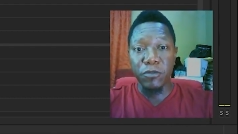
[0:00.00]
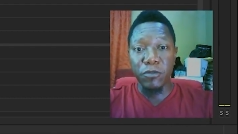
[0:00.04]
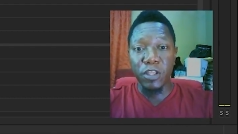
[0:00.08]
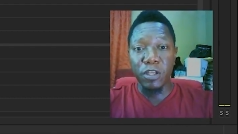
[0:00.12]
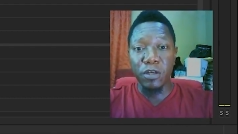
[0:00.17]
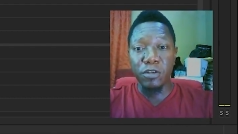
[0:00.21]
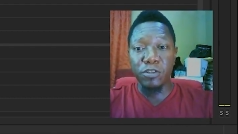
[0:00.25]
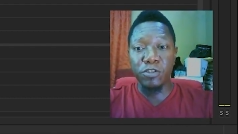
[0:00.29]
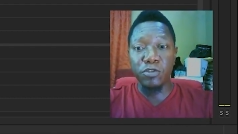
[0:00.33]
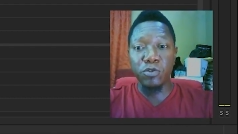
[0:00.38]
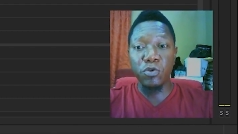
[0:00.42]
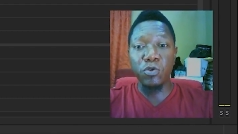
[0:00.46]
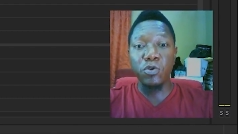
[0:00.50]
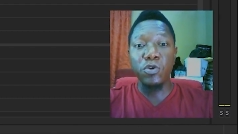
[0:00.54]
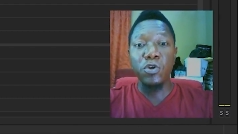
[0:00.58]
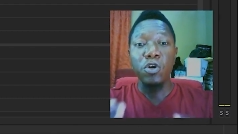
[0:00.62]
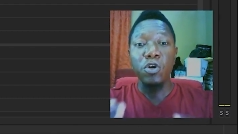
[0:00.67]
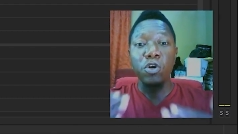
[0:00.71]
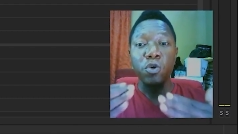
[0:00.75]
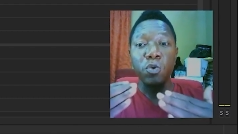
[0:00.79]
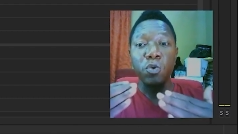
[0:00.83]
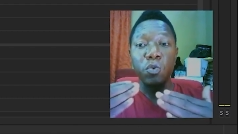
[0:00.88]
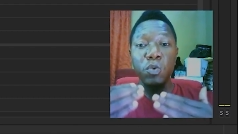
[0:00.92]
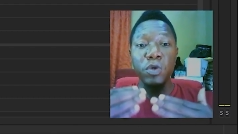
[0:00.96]
So
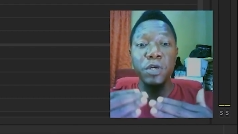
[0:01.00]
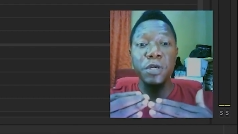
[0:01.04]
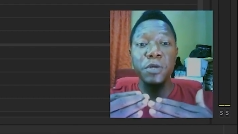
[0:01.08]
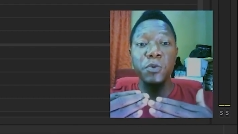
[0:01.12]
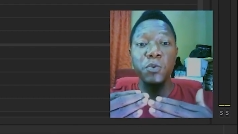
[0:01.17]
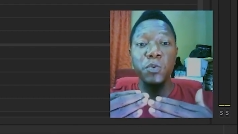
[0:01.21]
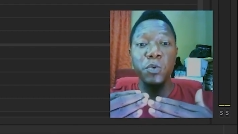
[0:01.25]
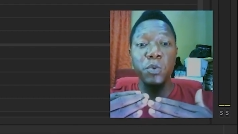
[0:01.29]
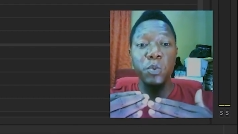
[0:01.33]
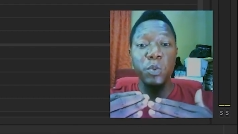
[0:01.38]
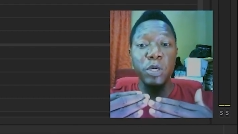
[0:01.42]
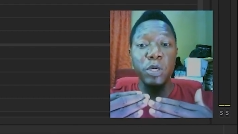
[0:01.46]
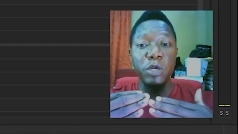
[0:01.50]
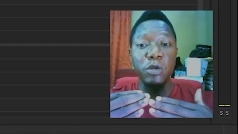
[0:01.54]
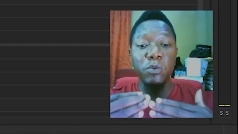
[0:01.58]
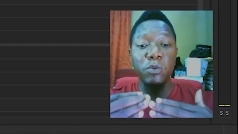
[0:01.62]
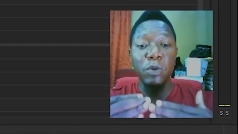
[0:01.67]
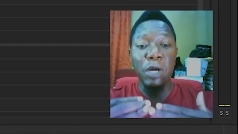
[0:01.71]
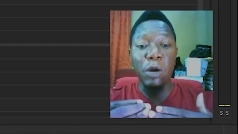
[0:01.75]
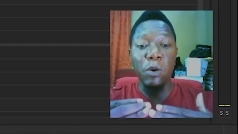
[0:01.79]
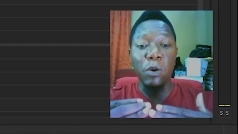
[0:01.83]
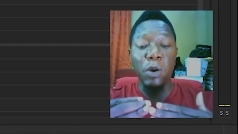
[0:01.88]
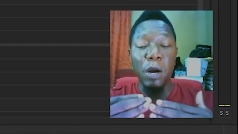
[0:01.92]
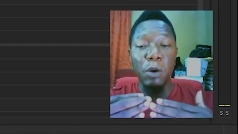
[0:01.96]

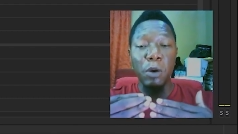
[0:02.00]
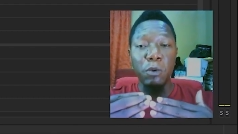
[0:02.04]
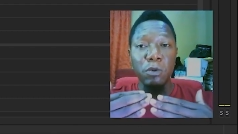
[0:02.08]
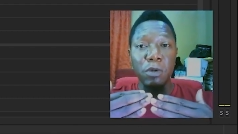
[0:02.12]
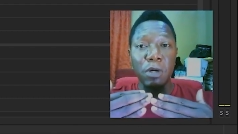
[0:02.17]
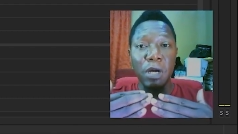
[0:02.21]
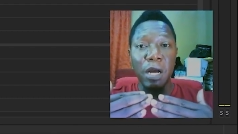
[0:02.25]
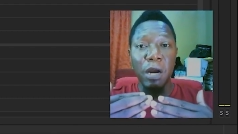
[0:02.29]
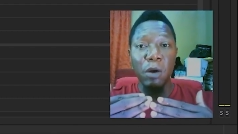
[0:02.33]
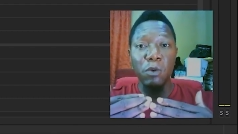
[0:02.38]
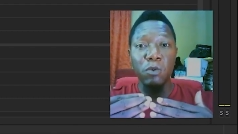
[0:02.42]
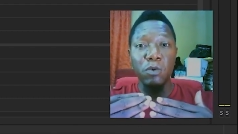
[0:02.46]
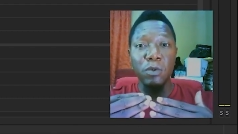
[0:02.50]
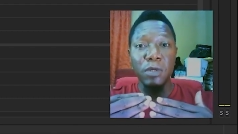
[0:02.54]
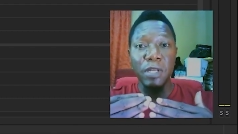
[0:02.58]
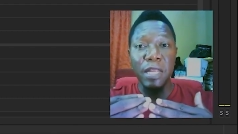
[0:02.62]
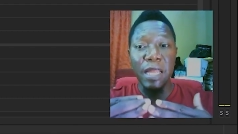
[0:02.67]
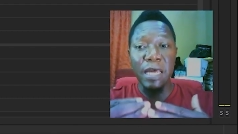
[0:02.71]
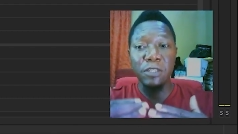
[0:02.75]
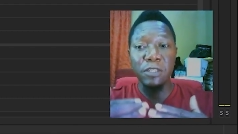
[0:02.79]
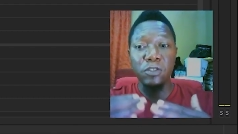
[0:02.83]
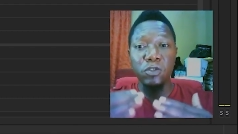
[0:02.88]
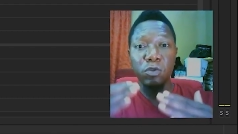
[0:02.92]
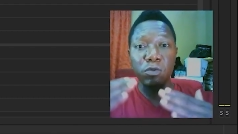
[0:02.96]
I would
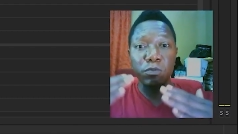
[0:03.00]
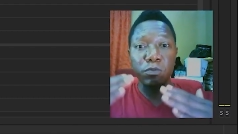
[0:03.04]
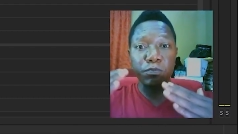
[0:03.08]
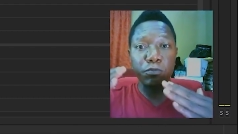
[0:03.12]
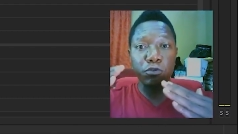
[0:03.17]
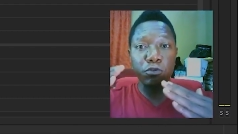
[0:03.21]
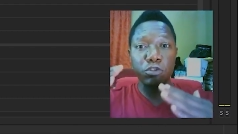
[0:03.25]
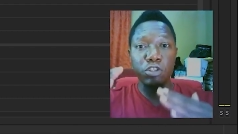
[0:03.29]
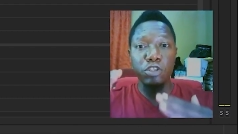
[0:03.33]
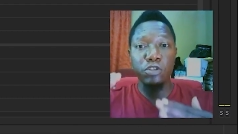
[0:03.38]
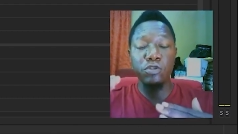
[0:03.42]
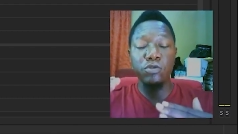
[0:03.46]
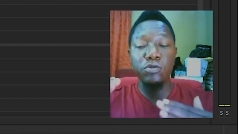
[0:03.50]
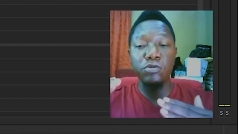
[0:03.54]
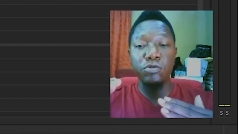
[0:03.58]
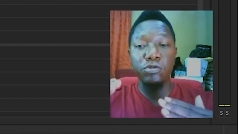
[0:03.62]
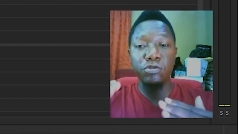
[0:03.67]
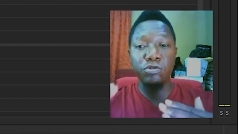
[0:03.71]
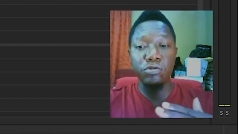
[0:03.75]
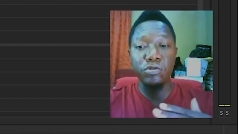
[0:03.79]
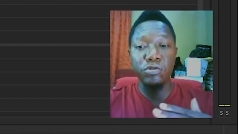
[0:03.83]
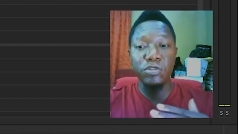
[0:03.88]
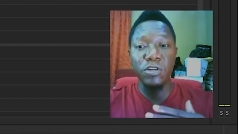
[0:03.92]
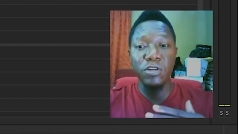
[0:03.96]
like to put you
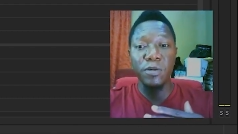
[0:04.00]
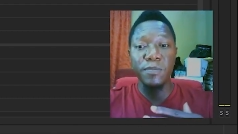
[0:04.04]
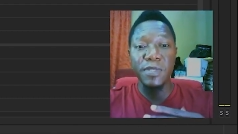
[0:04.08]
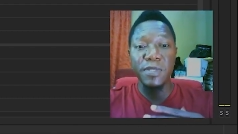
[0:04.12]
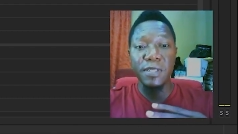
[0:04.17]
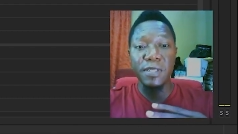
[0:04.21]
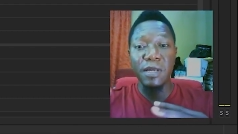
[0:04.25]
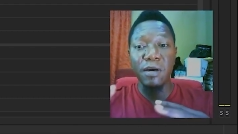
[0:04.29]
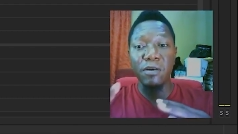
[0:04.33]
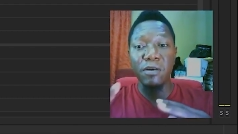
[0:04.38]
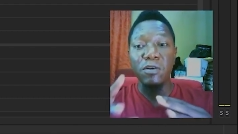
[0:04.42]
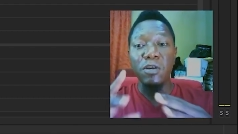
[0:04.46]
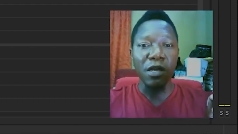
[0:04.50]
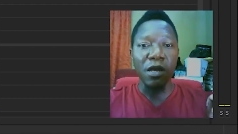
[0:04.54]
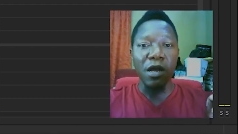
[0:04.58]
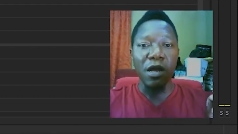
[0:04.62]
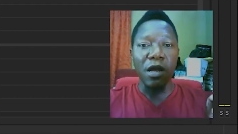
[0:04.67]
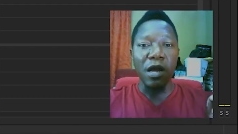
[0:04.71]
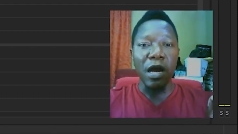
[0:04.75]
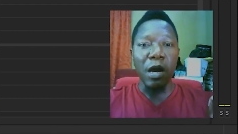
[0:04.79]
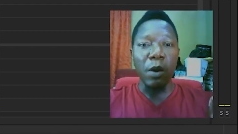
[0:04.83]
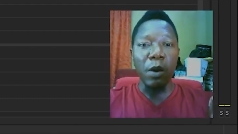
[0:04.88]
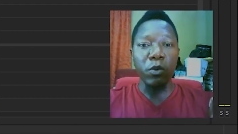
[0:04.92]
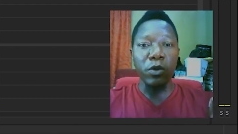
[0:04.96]
through something now.
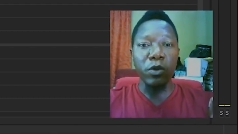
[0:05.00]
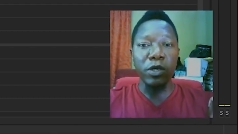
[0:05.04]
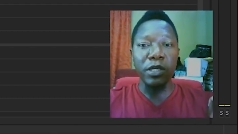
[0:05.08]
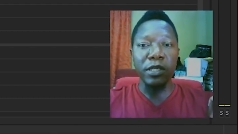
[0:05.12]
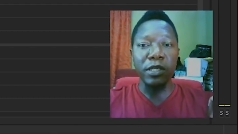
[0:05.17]
I would